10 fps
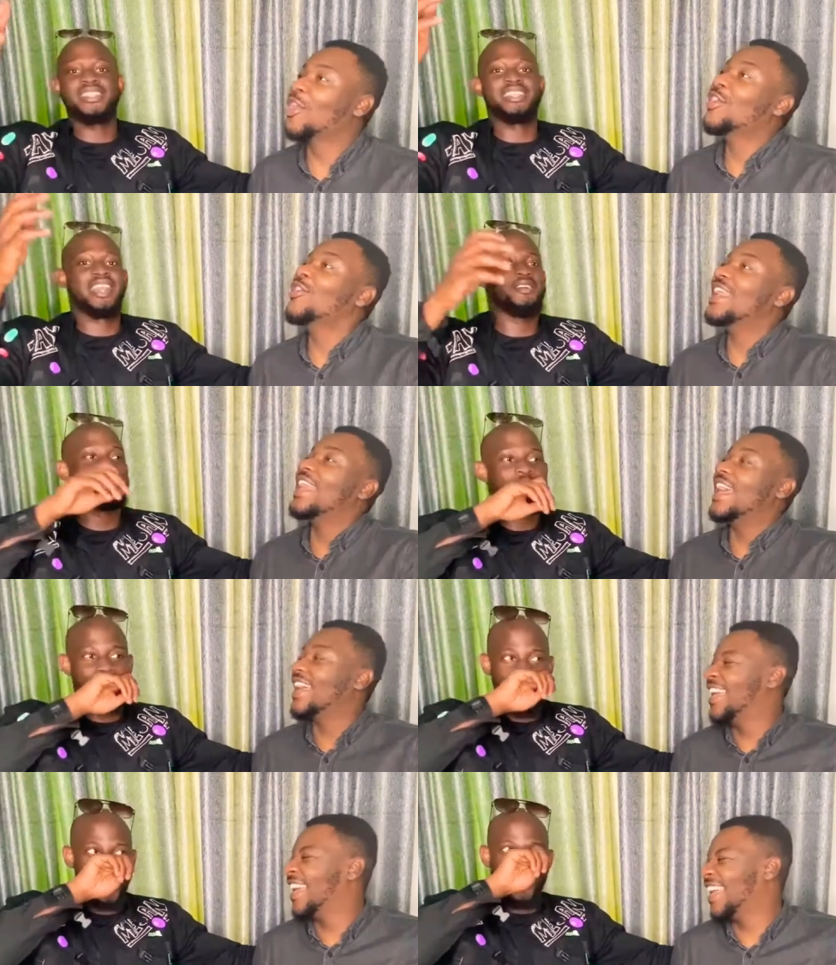Speaker 1: you know that
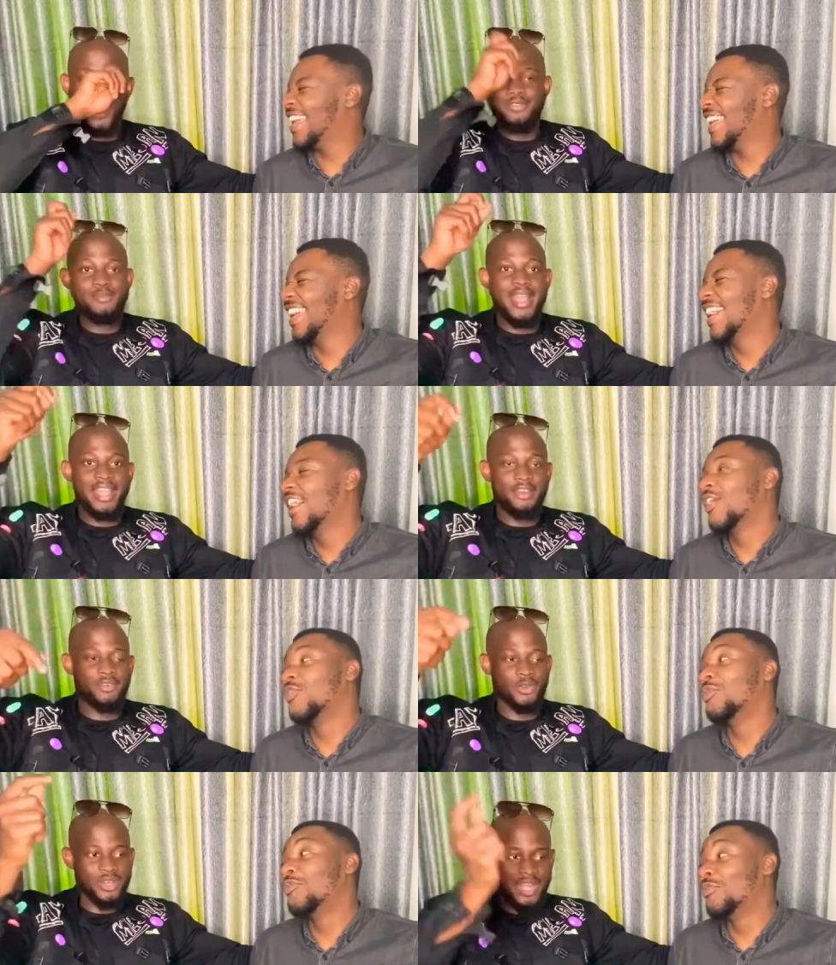like eh? even my girlfriend on my